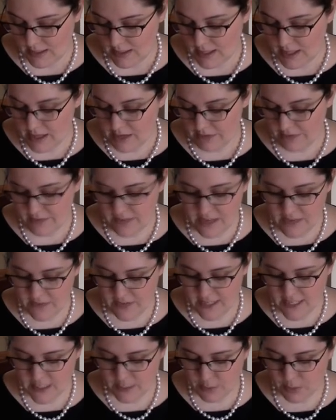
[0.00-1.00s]
If, even
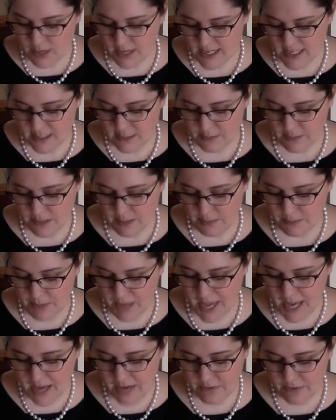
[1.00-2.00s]
as the price of being
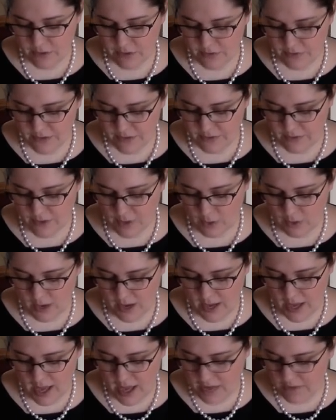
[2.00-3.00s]
paid for a fifth vote,
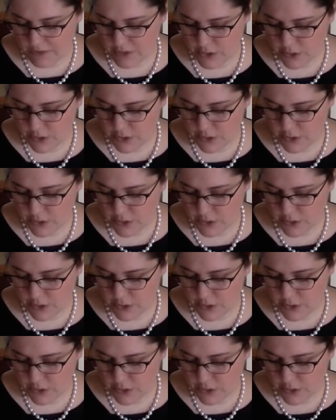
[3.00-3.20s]
I ever